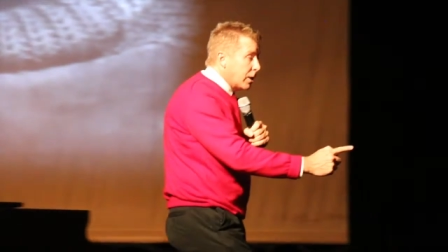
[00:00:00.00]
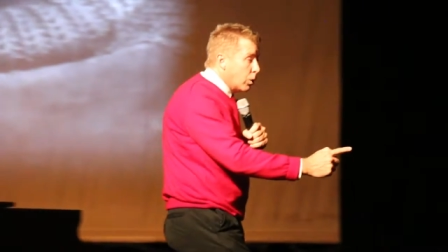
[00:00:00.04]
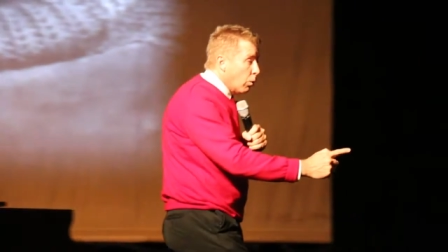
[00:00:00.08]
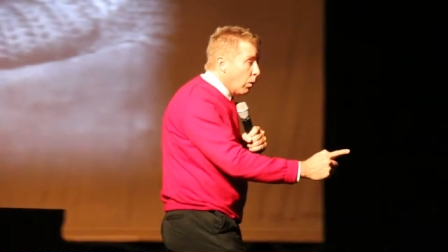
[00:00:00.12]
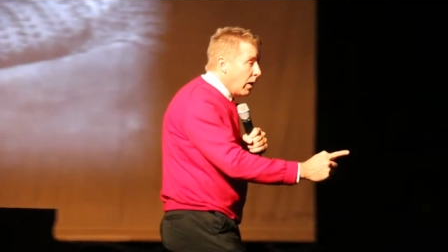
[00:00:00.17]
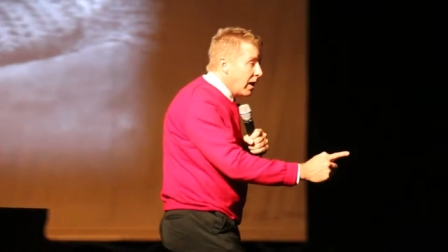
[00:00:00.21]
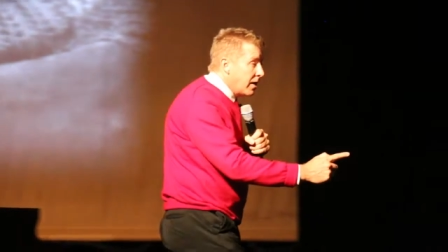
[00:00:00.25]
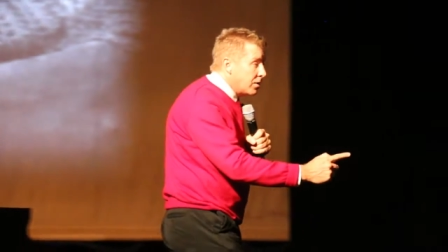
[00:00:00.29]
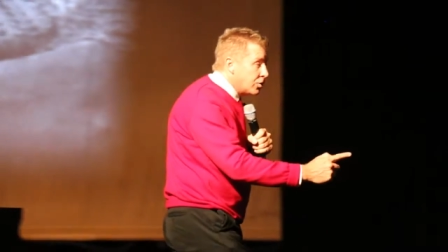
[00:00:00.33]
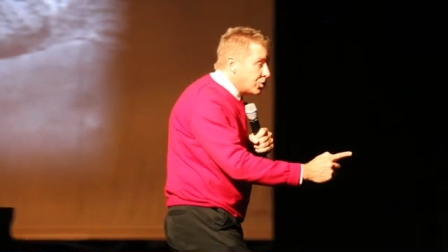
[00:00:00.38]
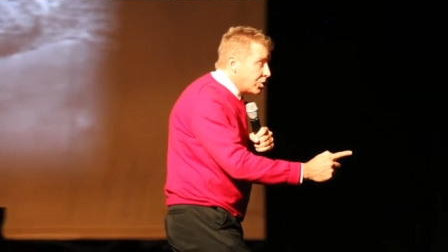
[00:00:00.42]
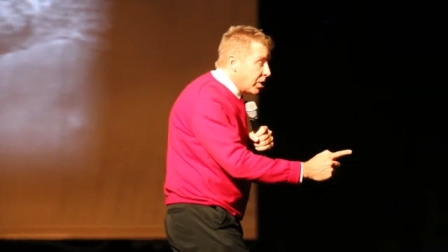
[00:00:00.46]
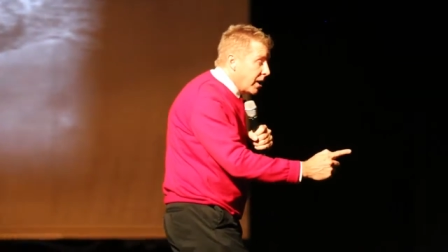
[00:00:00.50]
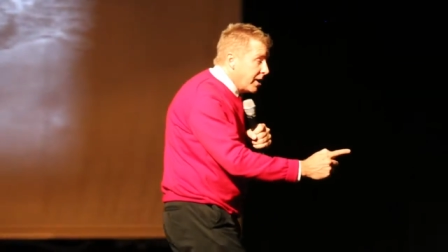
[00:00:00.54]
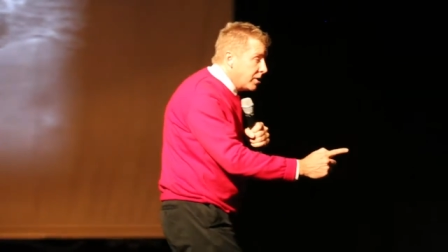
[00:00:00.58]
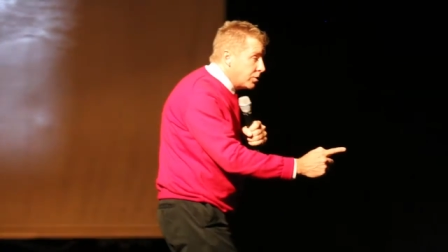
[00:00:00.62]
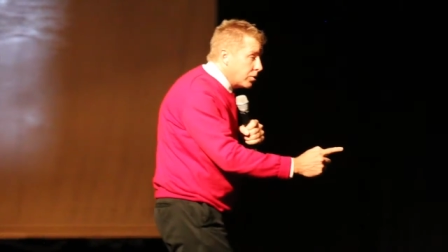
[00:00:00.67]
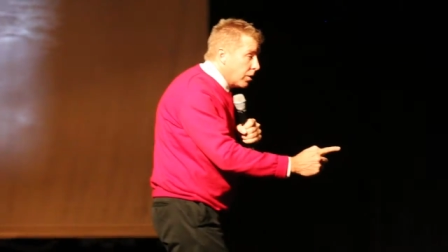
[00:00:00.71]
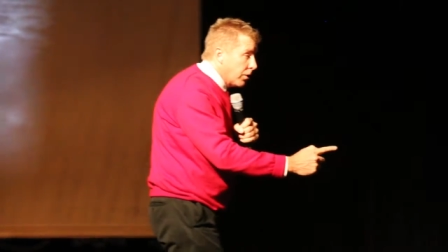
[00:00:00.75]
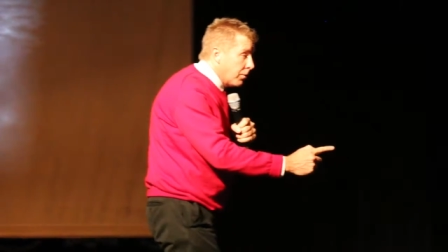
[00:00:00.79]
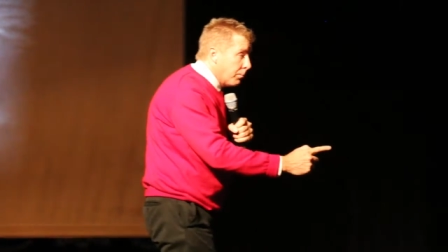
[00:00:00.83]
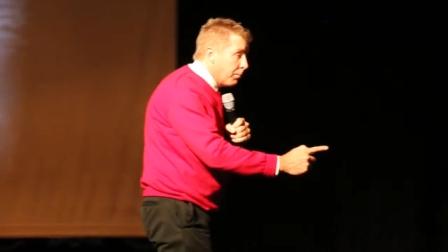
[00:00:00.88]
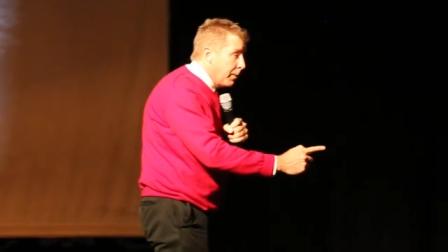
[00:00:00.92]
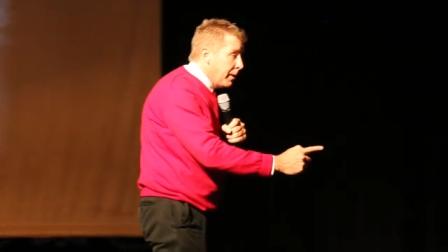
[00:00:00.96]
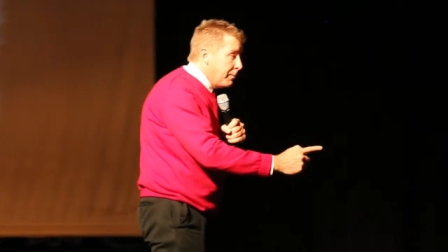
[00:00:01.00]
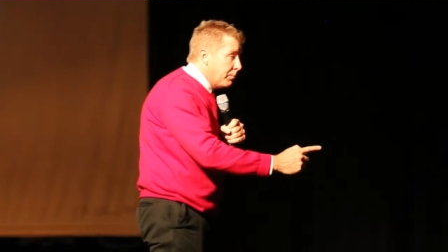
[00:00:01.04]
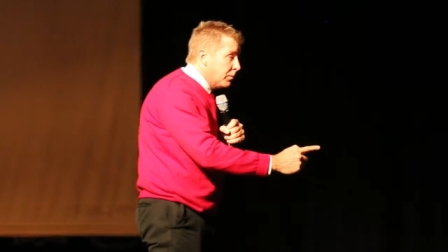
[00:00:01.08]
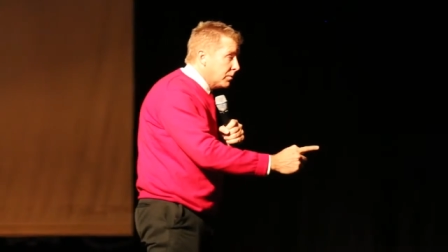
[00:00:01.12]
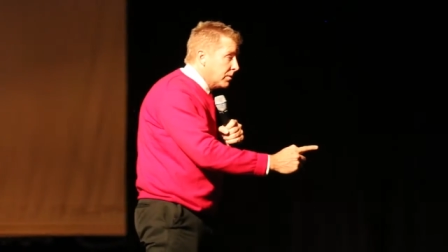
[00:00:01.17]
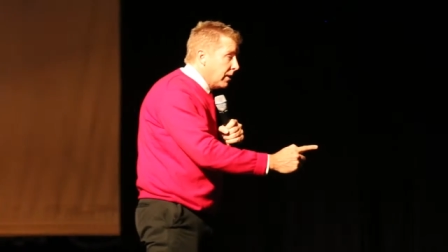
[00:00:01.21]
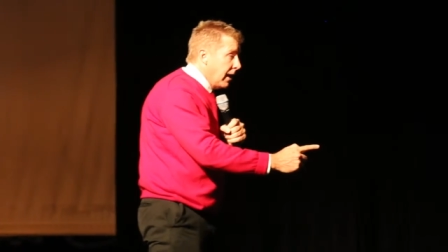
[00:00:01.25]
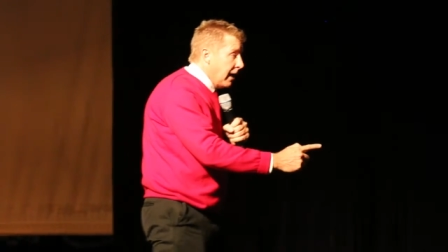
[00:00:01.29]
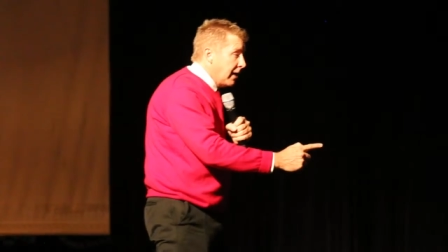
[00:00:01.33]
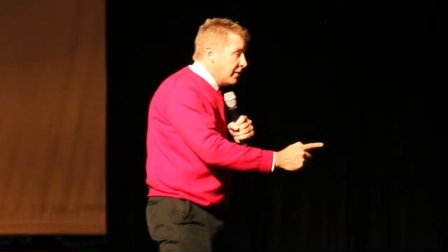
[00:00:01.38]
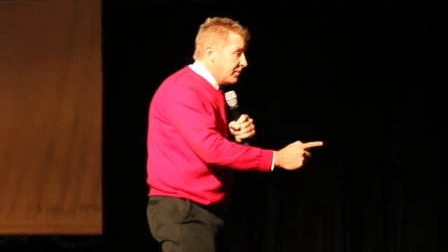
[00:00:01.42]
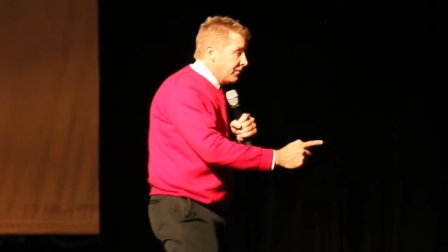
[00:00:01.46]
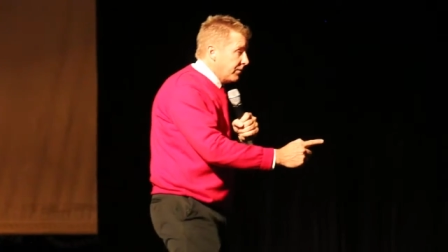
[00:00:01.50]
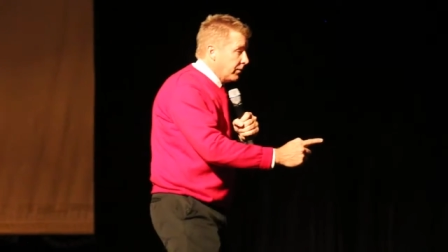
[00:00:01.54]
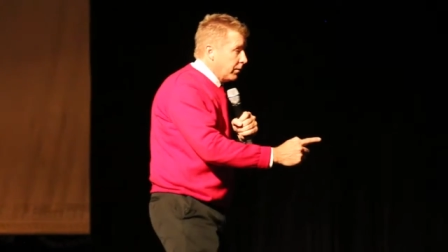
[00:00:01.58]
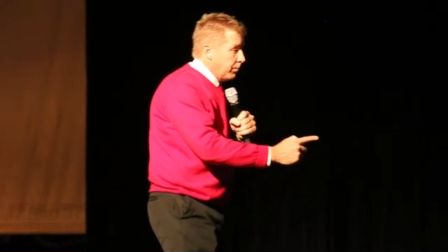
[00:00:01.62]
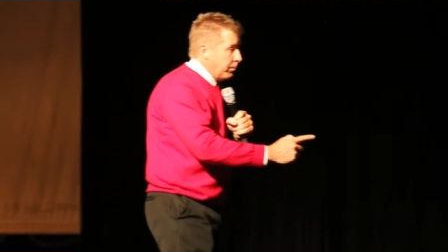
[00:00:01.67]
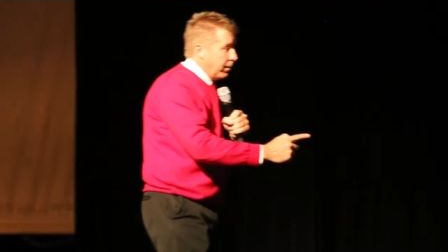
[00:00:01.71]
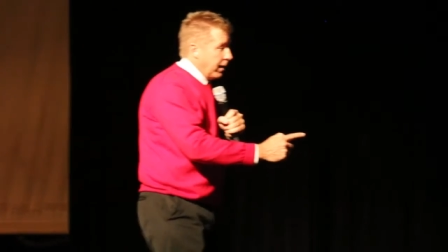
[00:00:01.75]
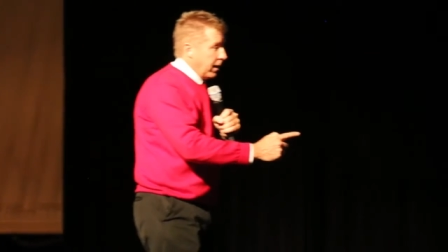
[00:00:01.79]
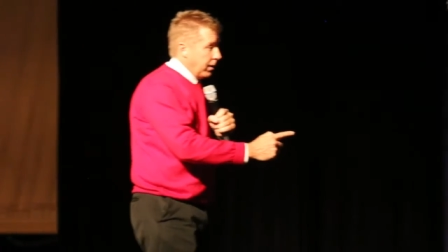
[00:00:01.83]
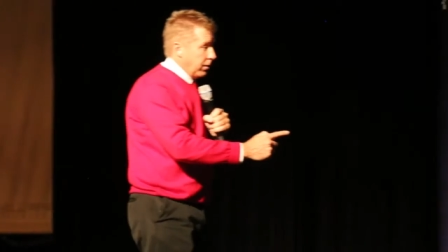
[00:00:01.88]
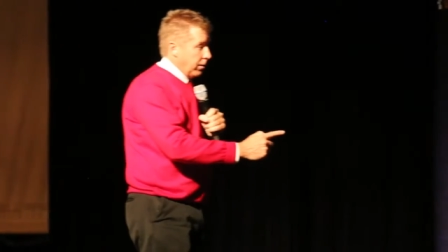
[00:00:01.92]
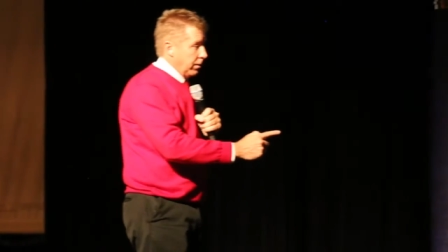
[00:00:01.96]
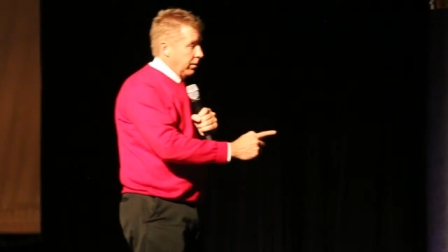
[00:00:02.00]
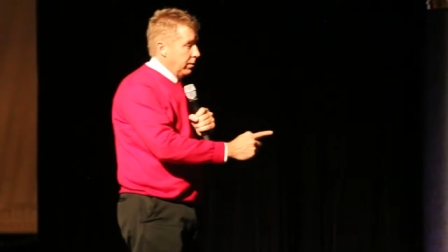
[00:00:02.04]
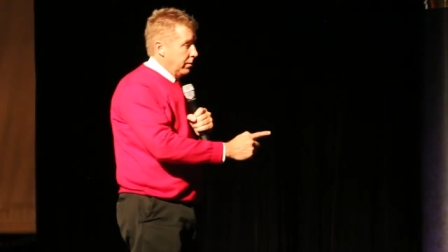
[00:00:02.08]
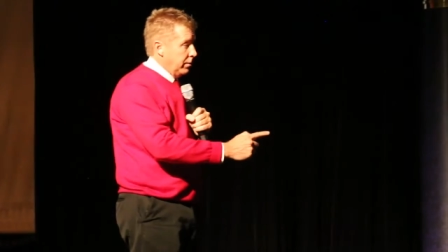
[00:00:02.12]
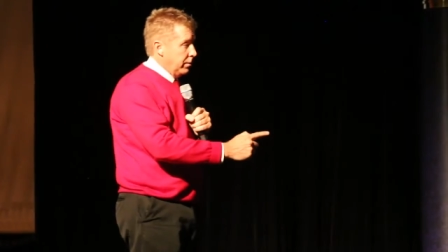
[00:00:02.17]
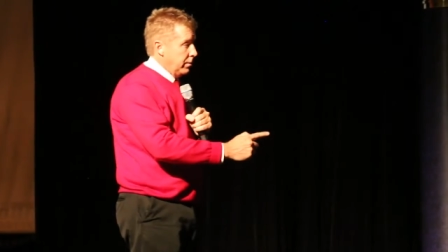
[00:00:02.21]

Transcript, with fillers: go out and change other people's lives for the better.